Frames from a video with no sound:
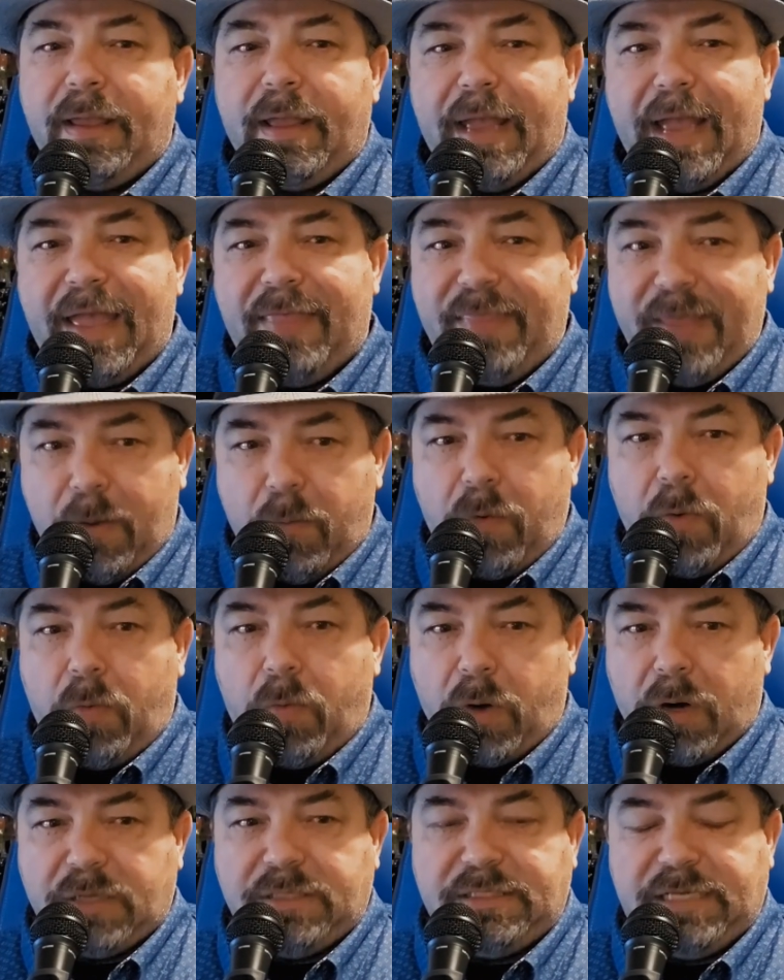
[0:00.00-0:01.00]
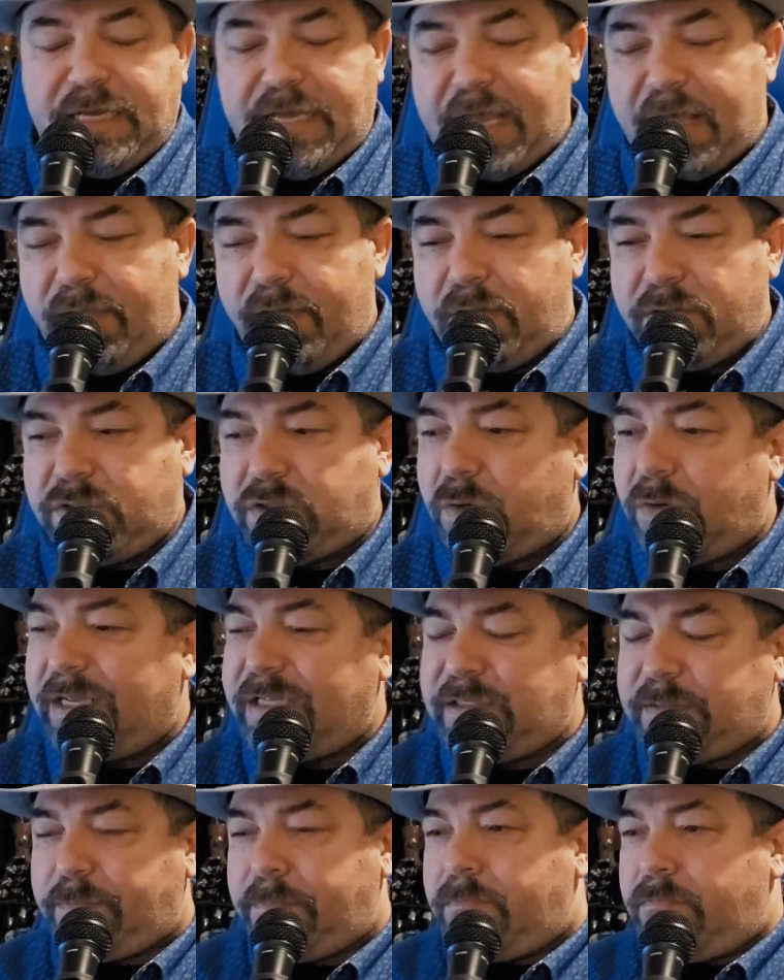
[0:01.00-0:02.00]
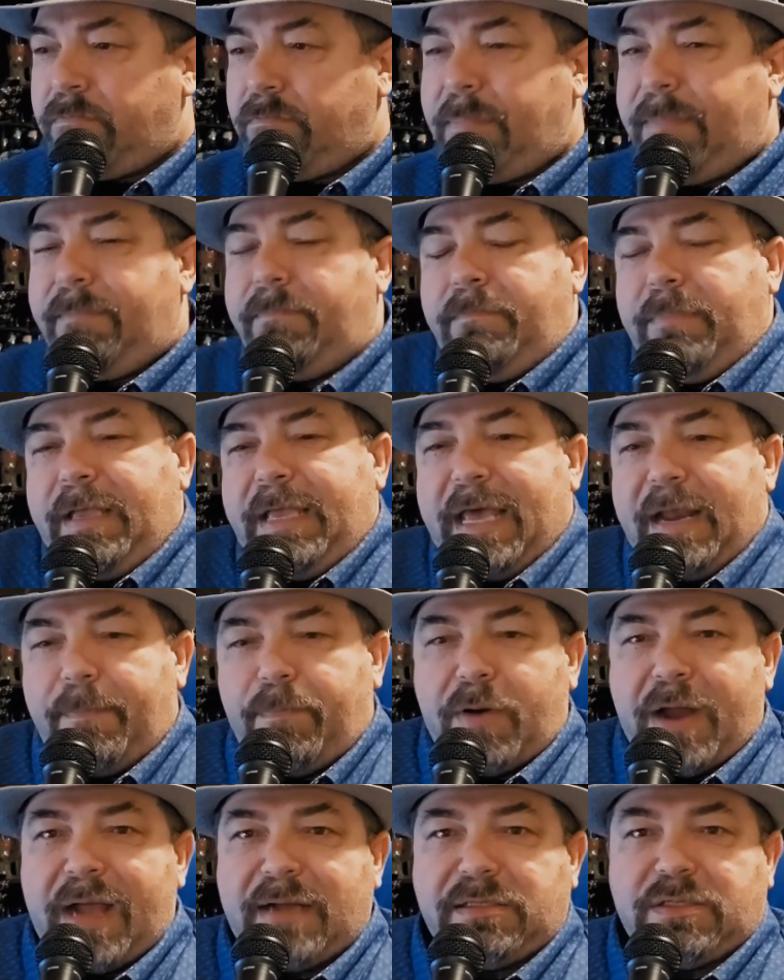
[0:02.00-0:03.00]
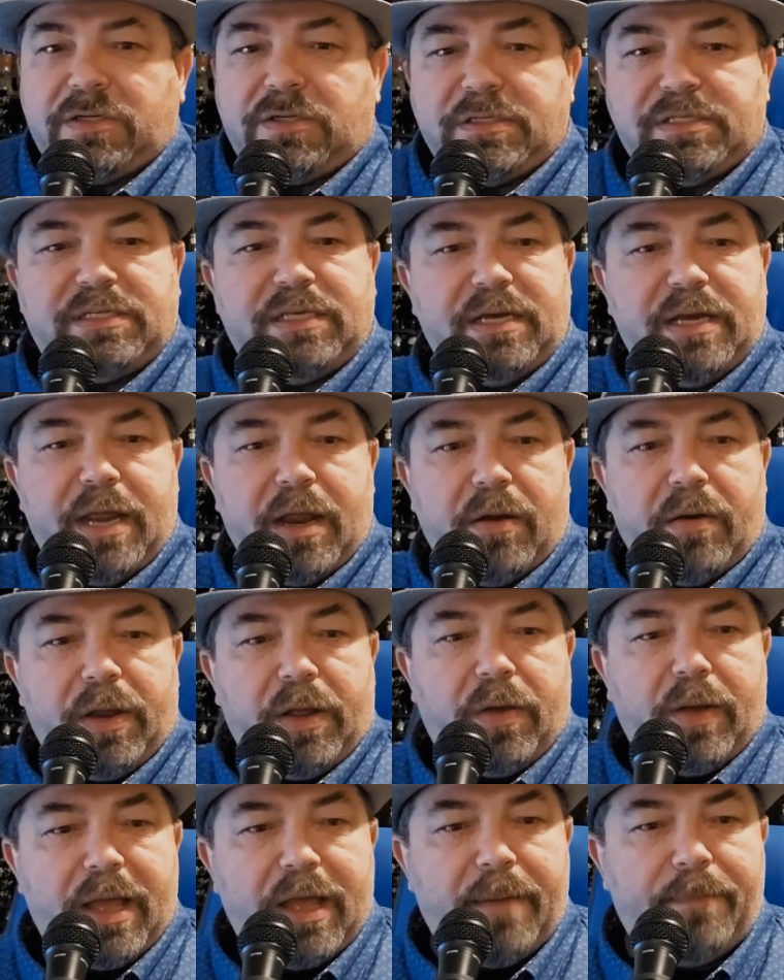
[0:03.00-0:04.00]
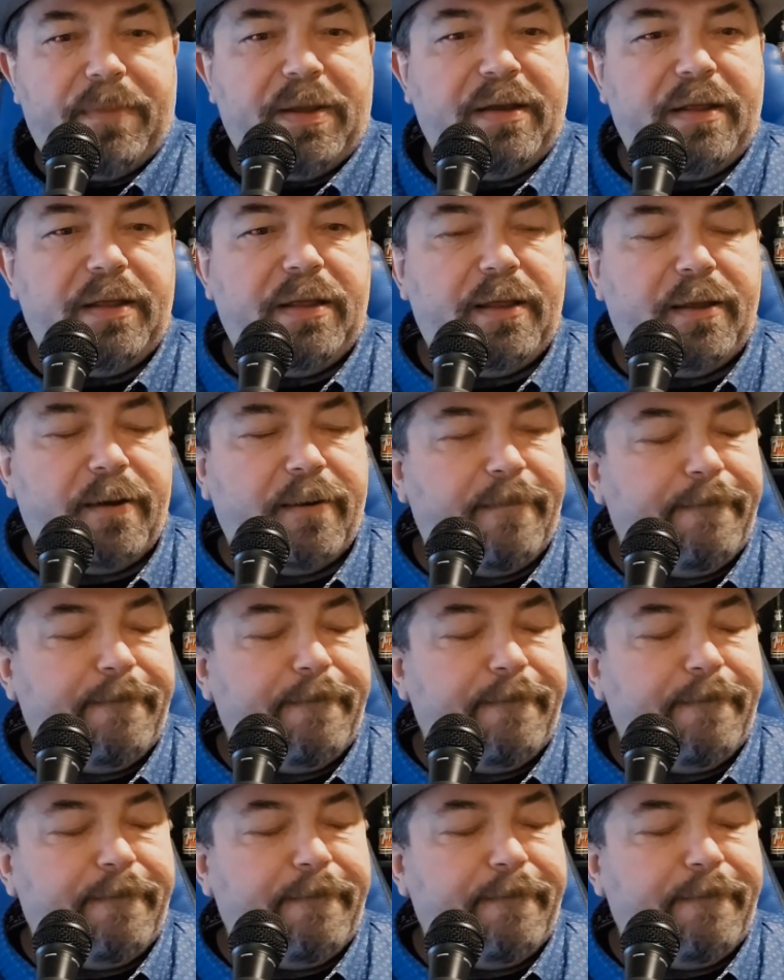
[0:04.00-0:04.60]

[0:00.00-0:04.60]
and they will work together. So let's get a practical scenario happening here.